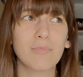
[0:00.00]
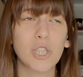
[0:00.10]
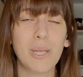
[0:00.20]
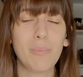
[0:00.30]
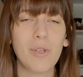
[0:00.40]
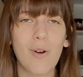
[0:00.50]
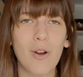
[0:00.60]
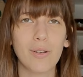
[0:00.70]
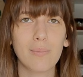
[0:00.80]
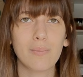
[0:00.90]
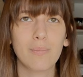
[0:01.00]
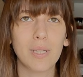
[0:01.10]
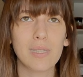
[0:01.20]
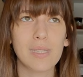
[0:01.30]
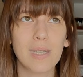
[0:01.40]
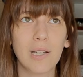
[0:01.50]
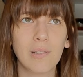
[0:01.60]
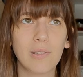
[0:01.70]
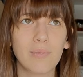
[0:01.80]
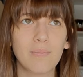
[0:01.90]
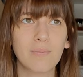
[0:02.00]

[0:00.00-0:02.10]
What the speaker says: cheap yarn, but still,